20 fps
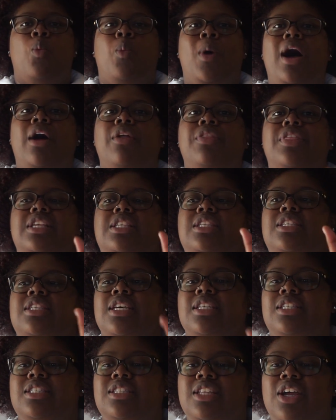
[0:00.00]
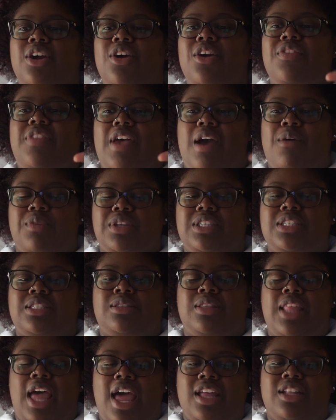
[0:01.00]
Well, the sister that was
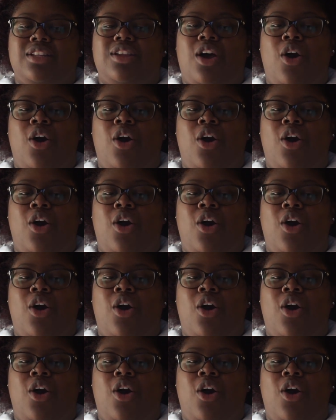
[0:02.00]
that,